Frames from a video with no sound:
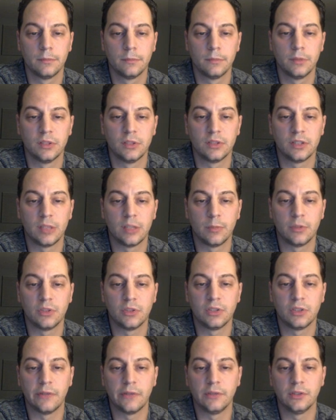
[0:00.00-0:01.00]

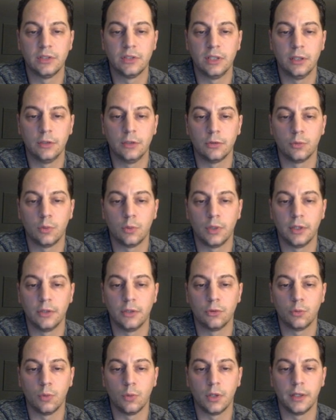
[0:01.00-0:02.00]
17,
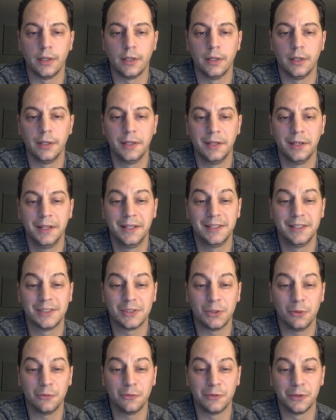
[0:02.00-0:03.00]
2020. It
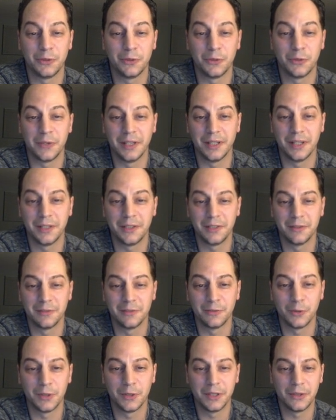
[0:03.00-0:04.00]
sold for
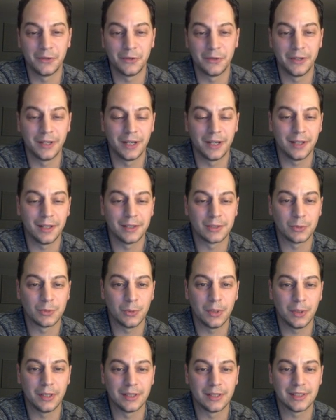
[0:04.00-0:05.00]
$343.
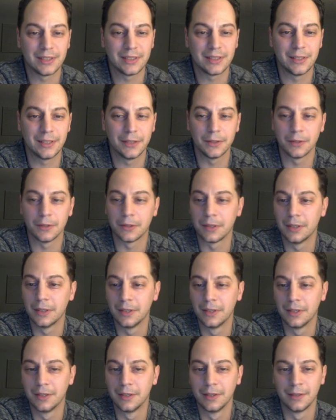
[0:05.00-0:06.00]
What a steal.
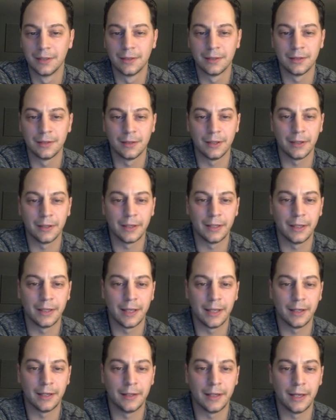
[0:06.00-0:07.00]
Looking
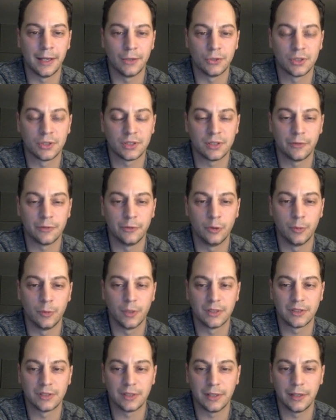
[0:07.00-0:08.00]
at it now, just a few
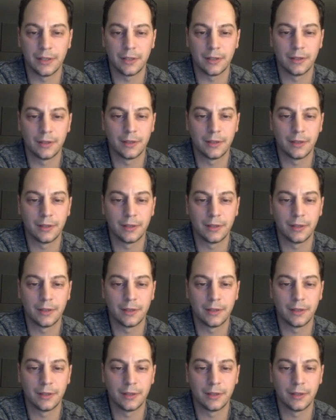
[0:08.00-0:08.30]
months later.